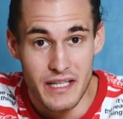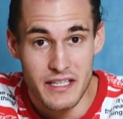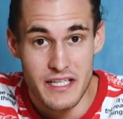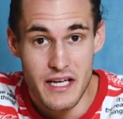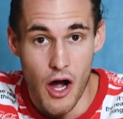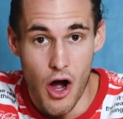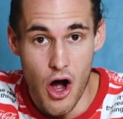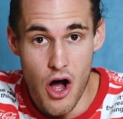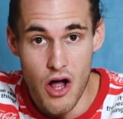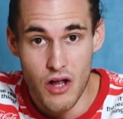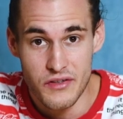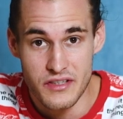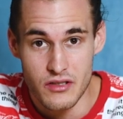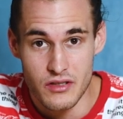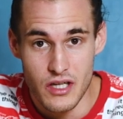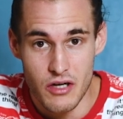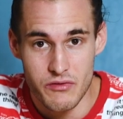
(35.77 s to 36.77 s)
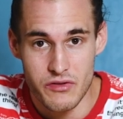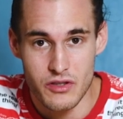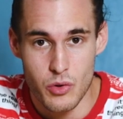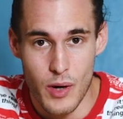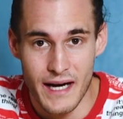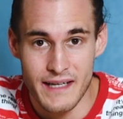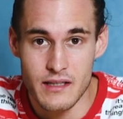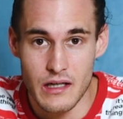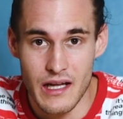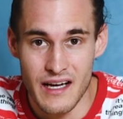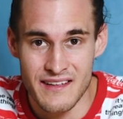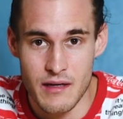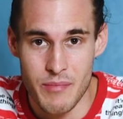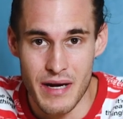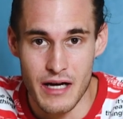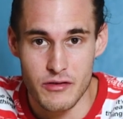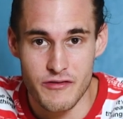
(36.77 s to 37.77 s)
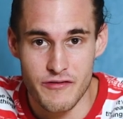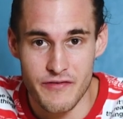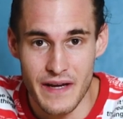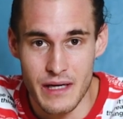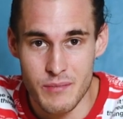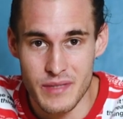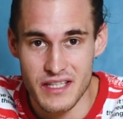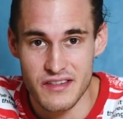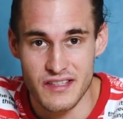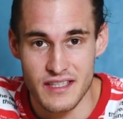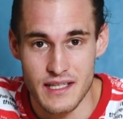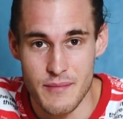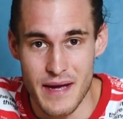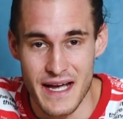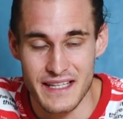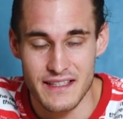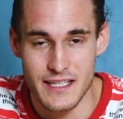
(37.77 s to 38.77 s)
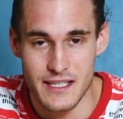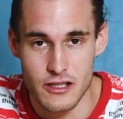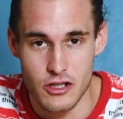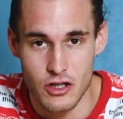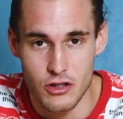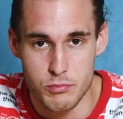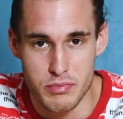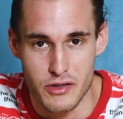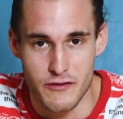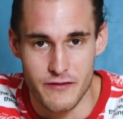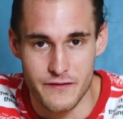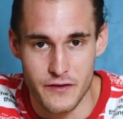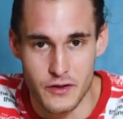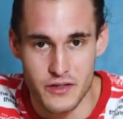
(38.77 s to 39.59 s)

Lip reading: but he also knows quite a lot about filming cinematic GoPro